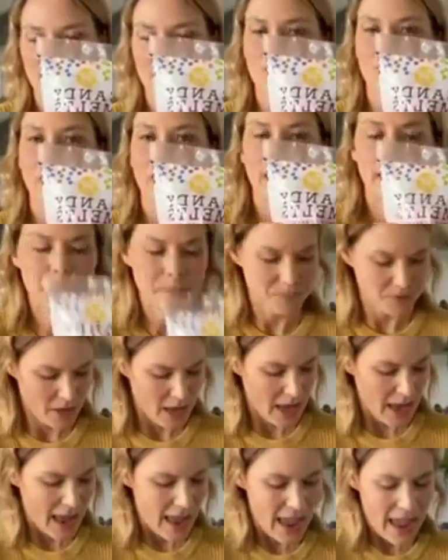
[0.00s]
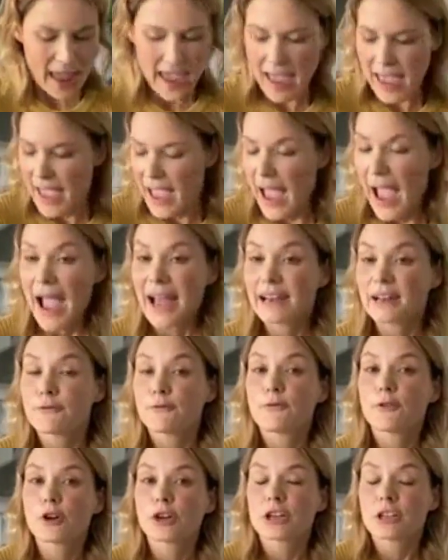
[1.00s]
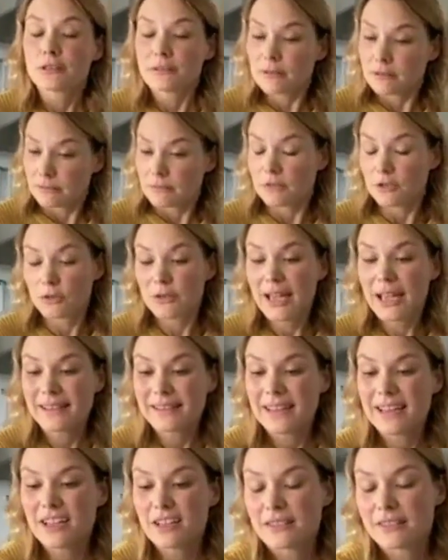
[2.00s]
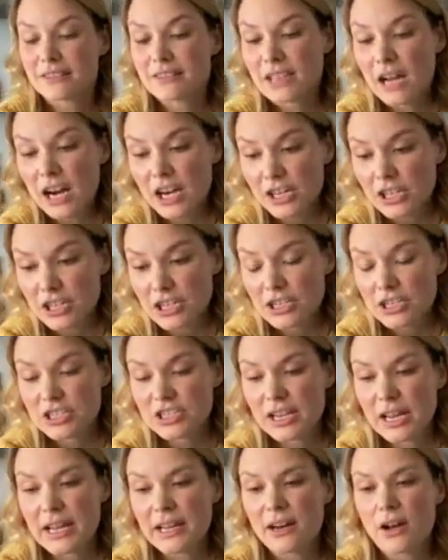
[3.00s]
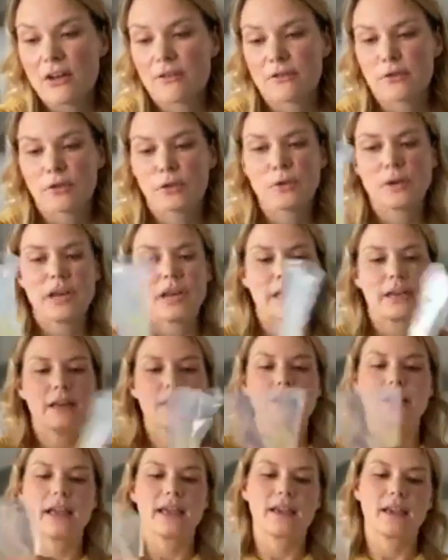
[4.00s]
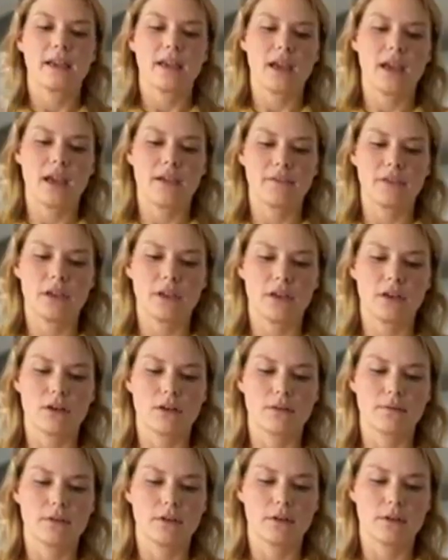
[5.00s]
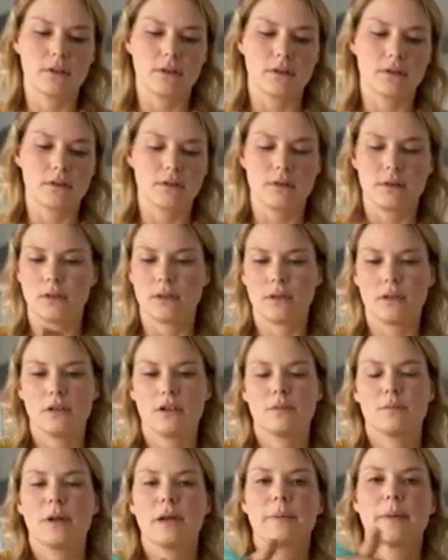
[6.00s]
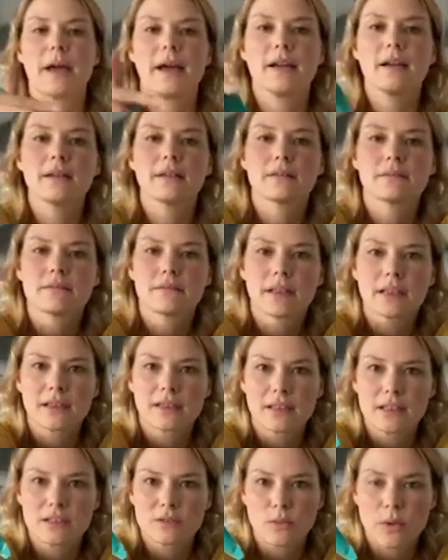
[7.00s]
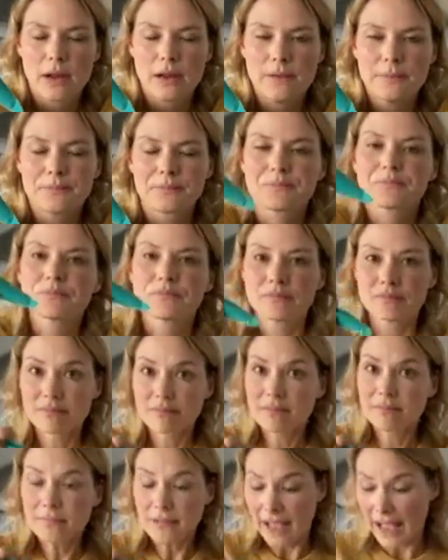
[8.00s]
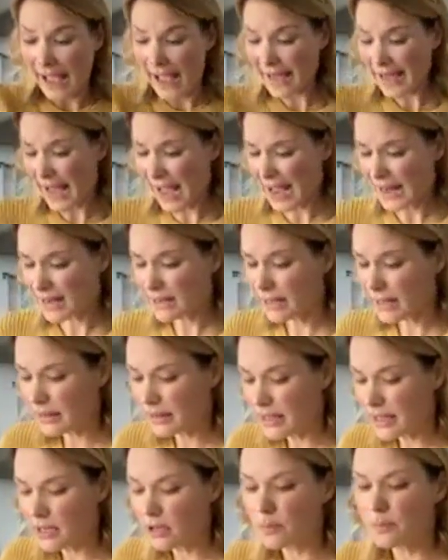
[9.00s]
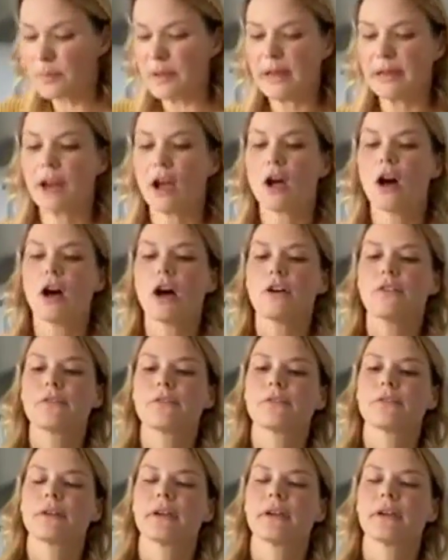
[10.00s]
okay? And to get a darker shade of green, like I have here here in my bag, like this one, I added a little bit of